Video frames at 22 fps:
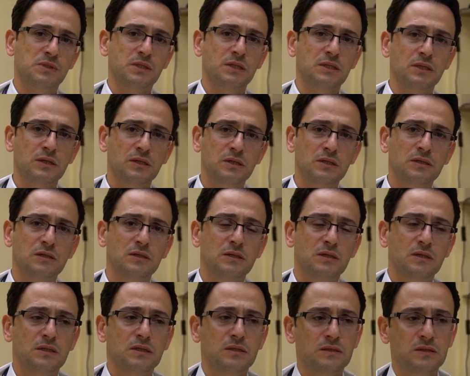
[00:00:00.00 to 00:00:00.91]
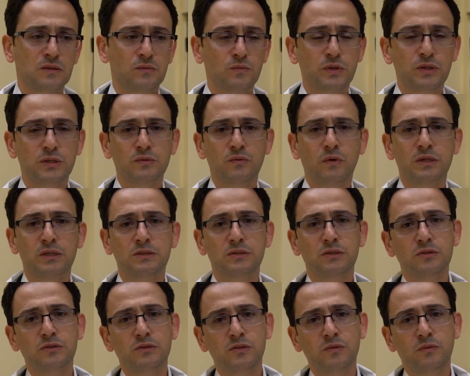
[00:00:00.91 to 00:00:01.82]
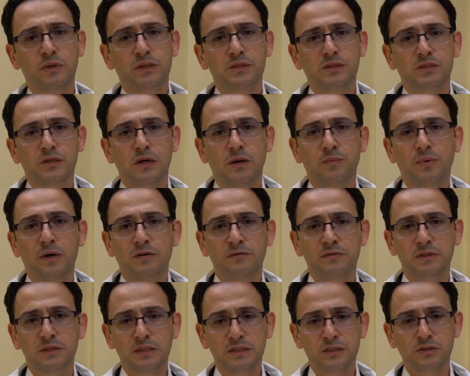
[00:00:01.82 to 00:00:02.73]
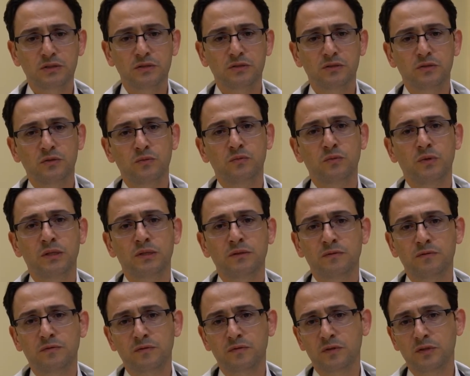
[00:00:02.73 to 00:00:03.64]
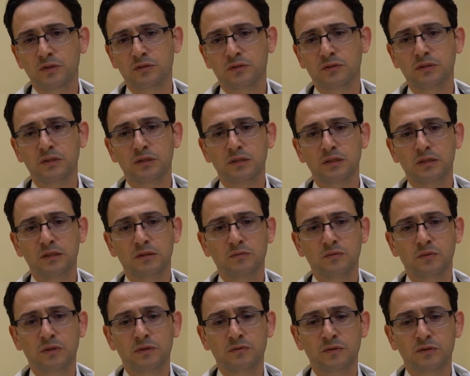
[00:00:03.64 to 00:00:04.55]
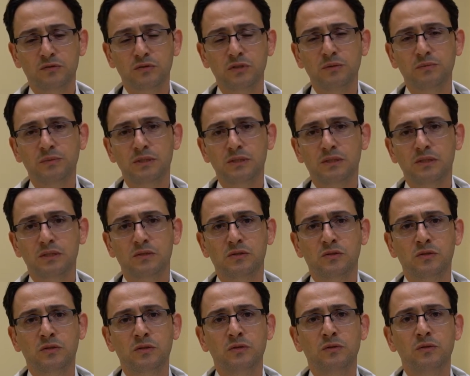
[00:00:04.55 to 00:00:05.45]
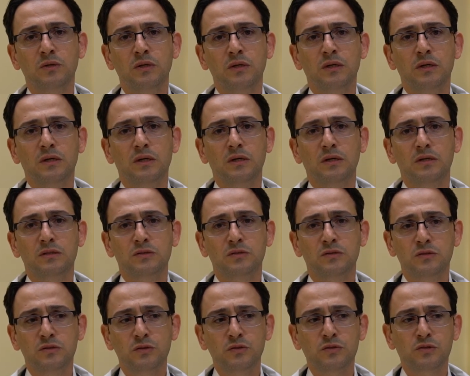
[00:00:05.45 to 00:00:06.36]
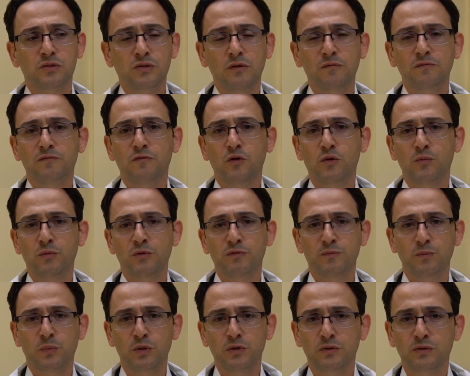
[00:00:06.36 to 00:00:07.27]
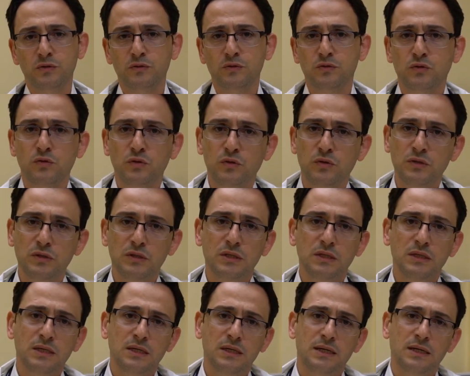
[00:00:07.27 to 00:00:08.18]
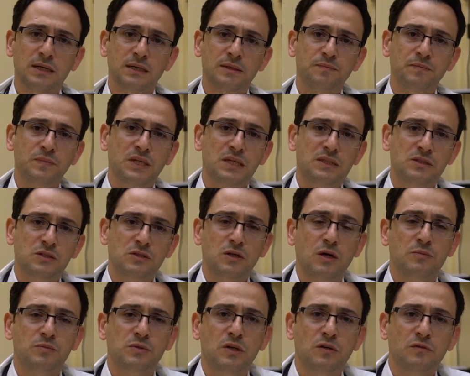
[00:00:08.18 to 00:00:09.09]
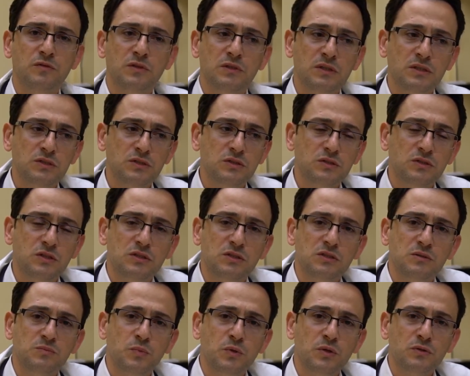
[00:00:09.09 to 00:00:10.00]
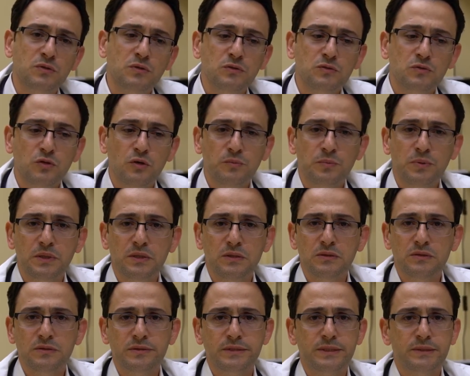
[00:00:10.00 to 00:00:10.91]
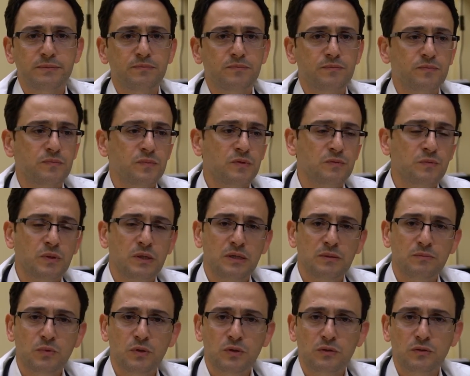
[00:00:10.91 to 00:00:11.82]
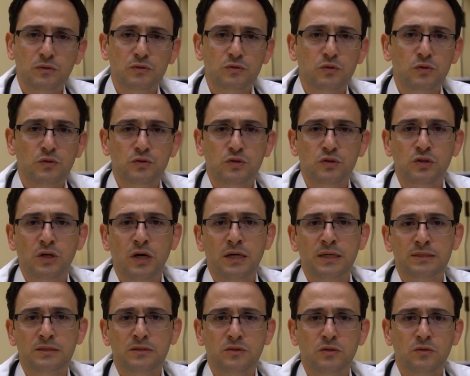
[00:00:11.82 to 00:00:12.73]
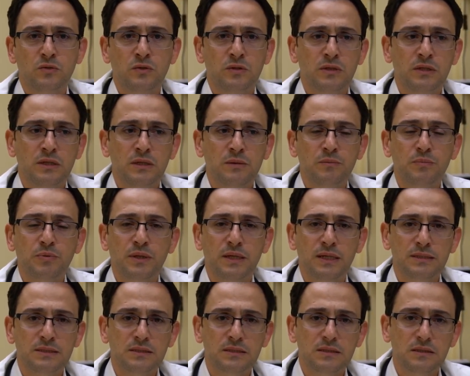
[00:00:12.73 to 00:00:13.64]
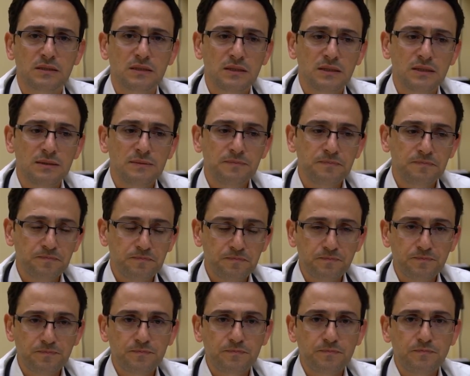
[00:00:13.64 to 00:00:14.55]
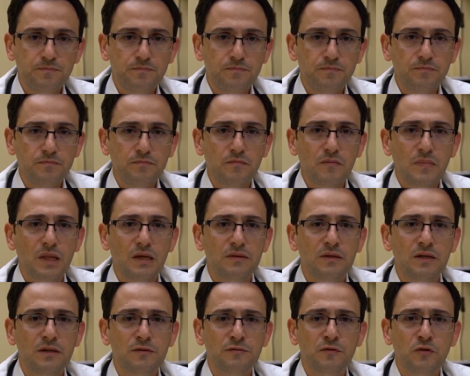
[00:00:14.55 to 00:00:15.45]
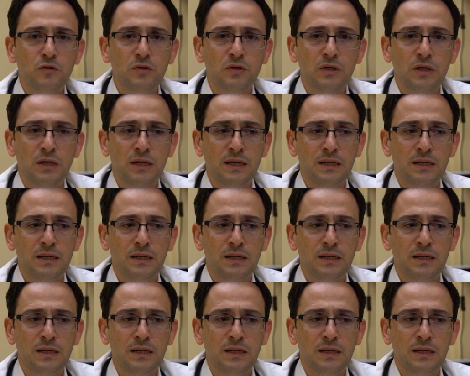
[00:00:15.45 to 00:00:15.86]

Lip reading: a year, then what you want to do is you want to stop ovulation. So one of the treatments is to use some form of birth control that stops ovulation, such as birth control pills, birth control shot, or an implant. Therefore,